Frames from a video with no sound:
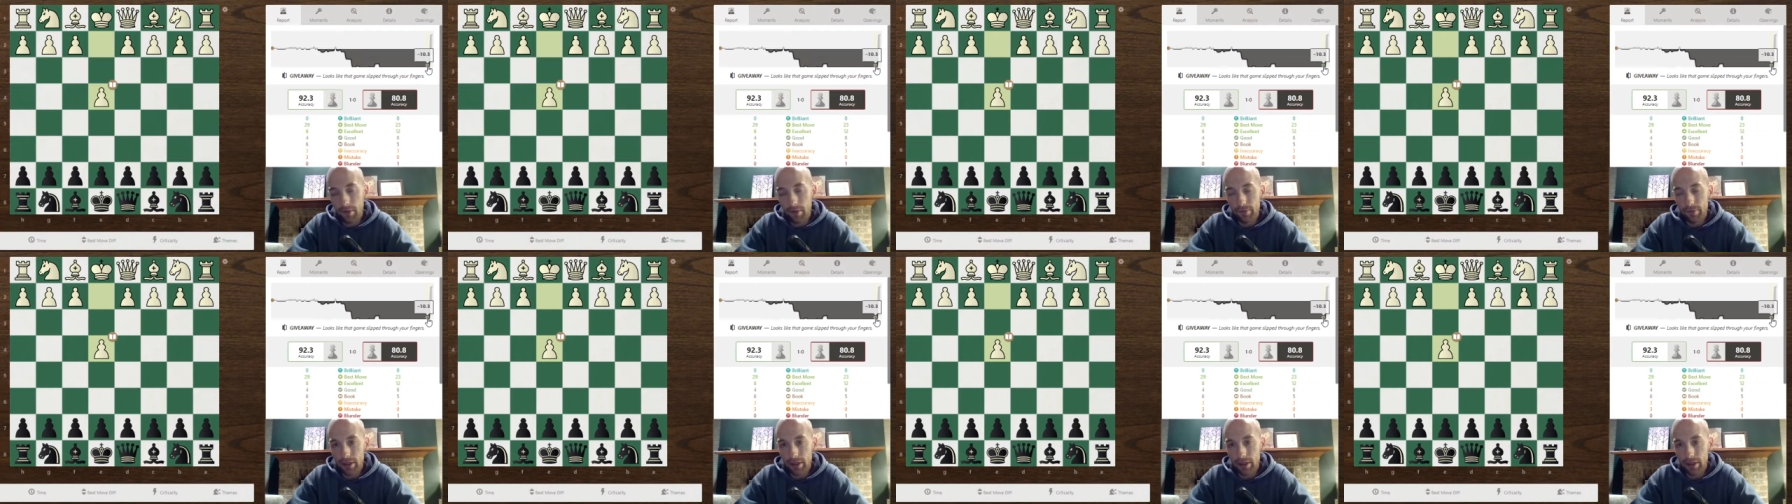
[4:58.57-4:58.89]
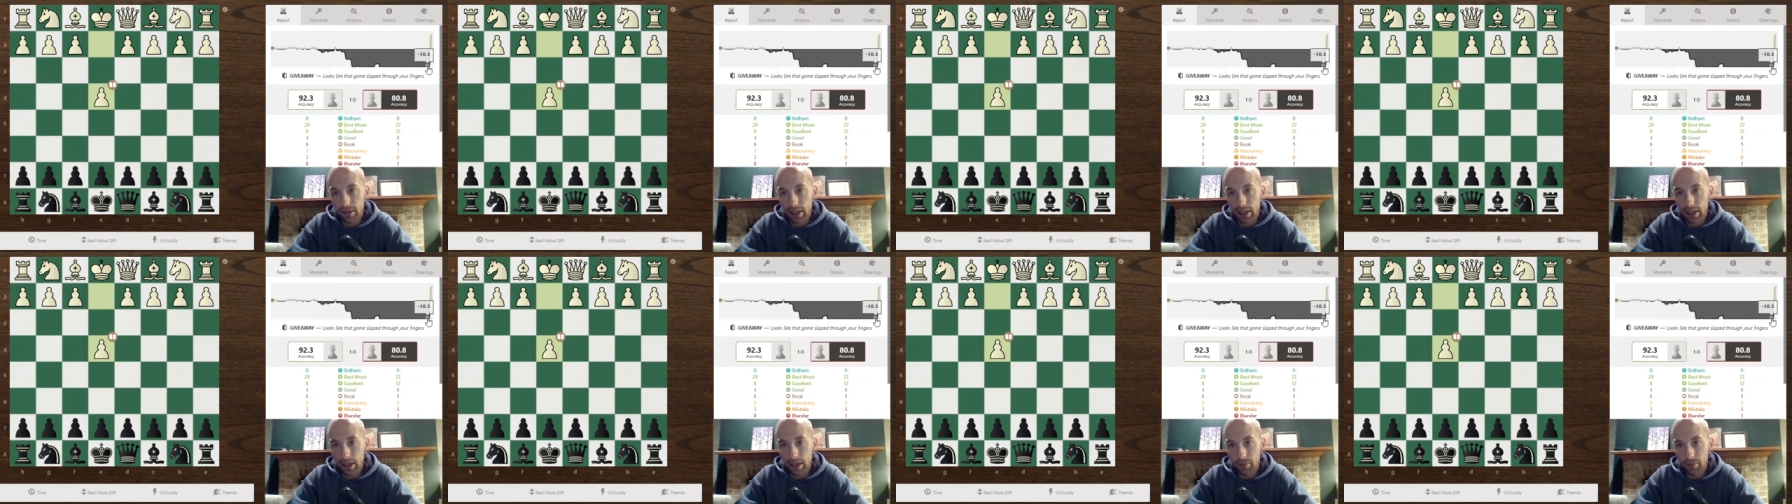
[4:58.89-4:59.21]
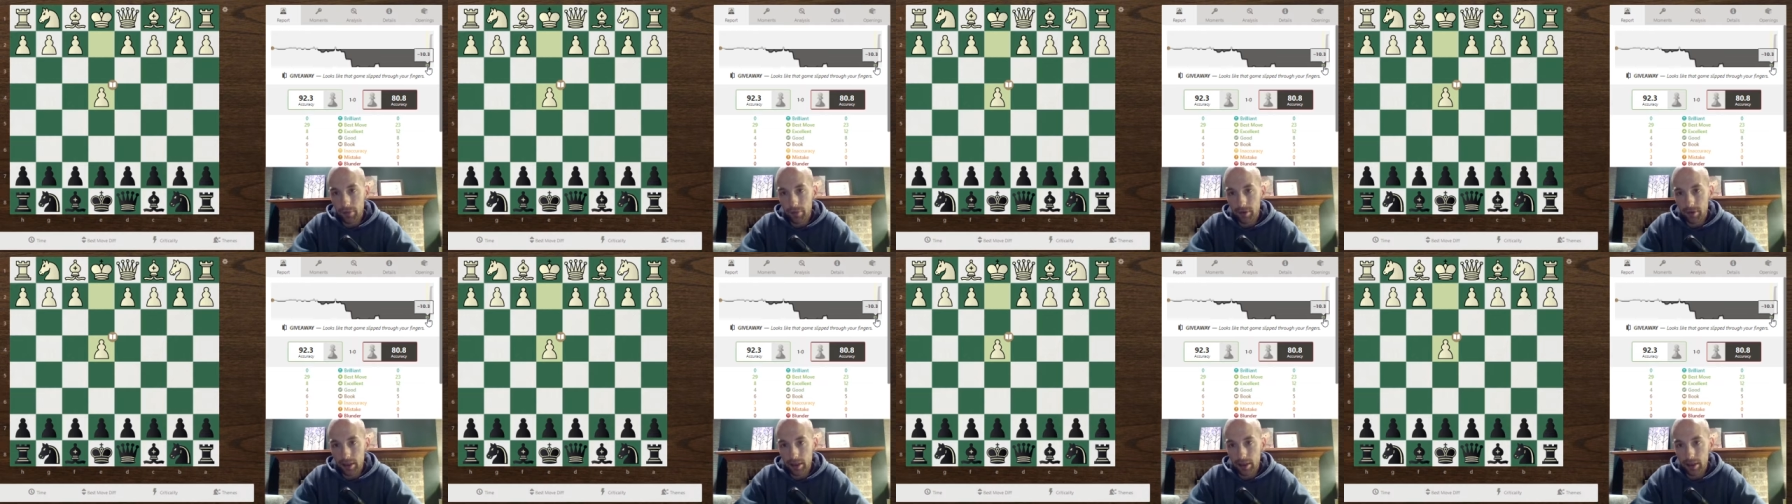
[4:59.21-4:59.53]
very happy
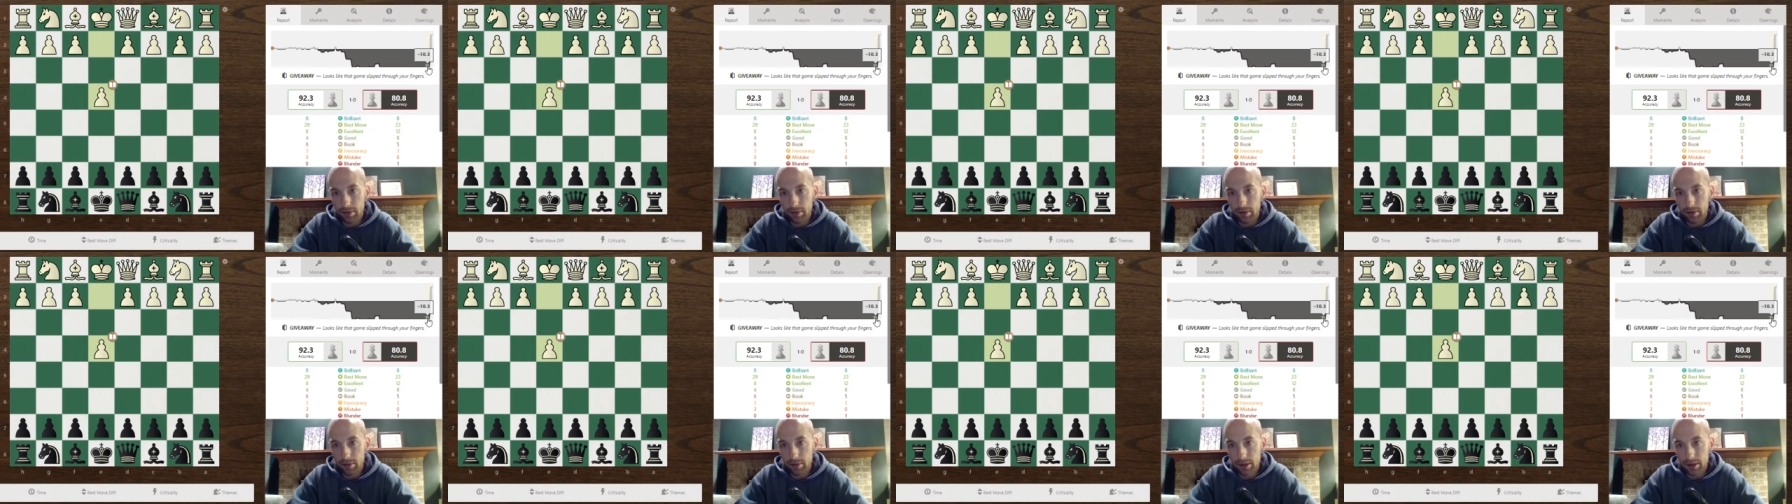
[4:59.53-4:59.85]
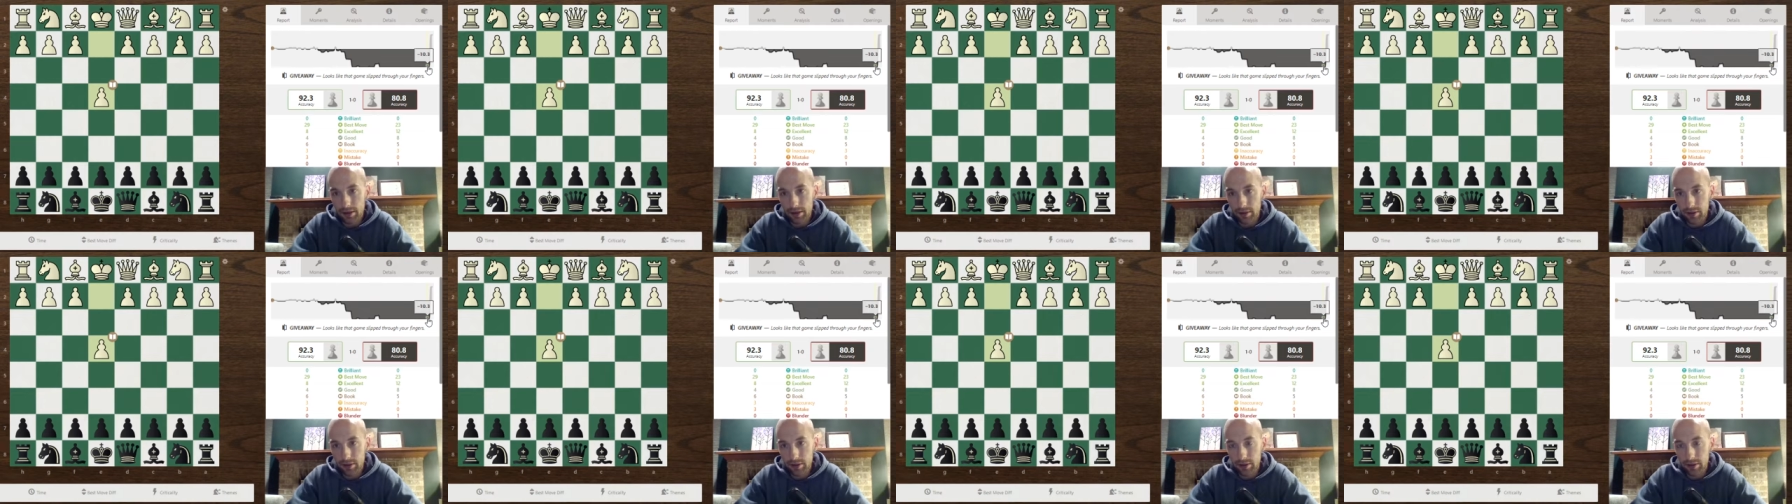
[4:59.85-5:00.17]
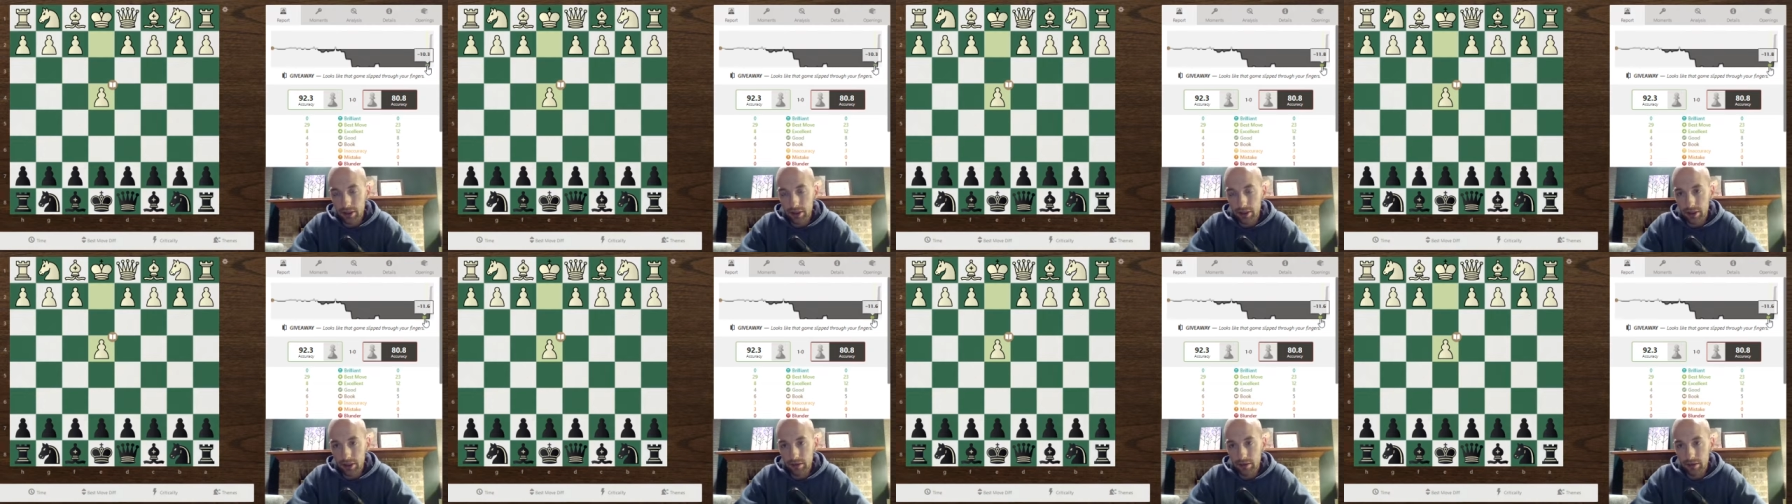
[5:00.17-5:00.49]
with how I played. So in
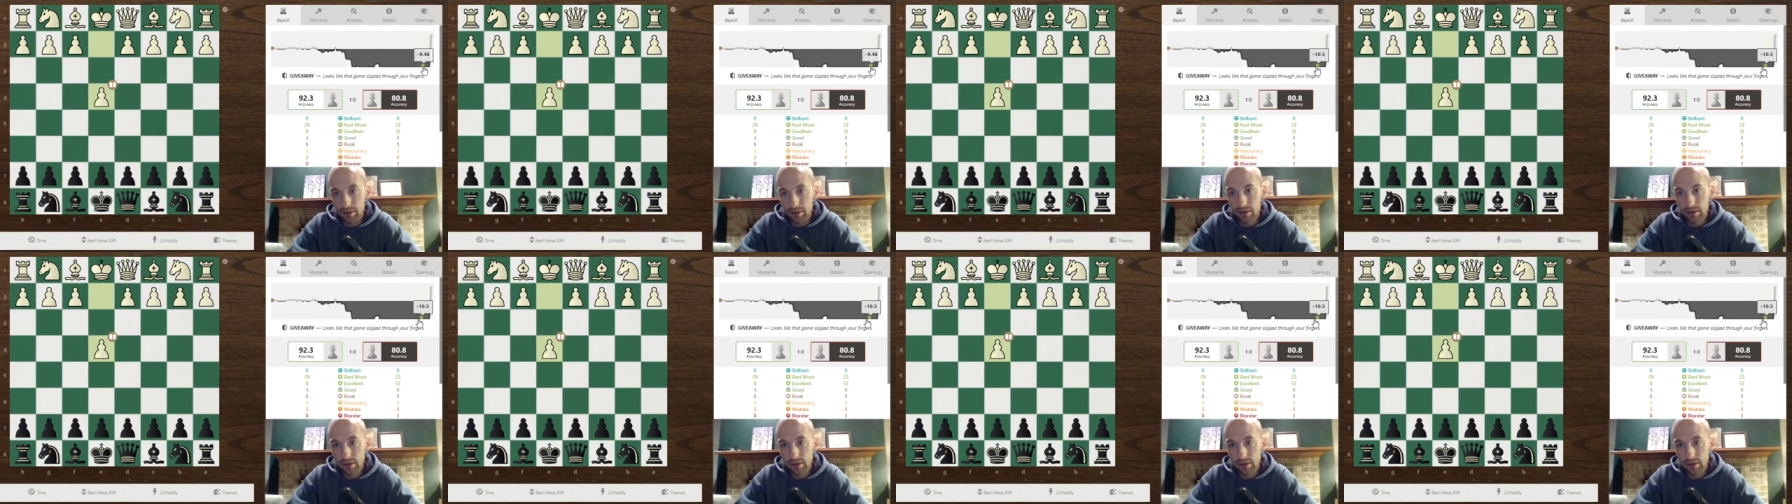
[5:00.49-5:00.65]
general,